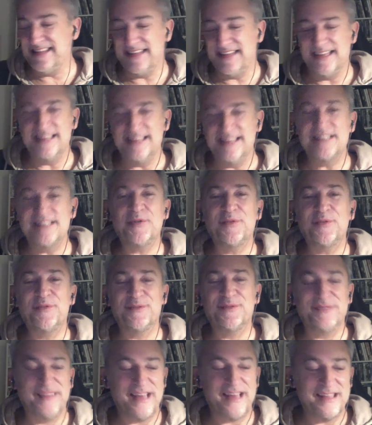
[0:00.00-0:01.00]
the
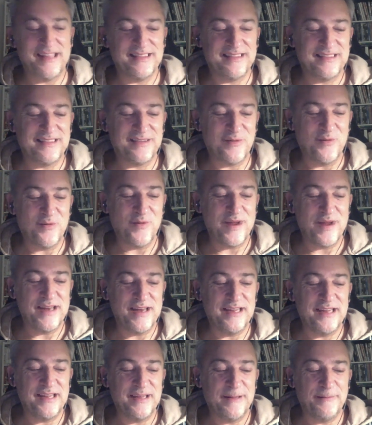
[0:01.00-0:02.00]
interview that when
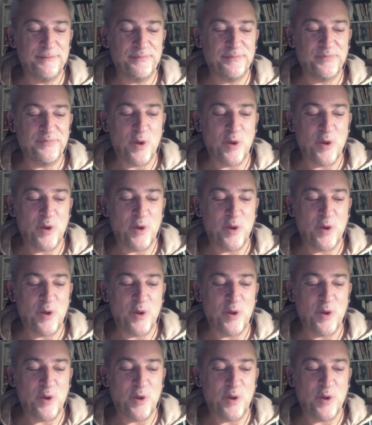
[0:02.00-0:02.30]
he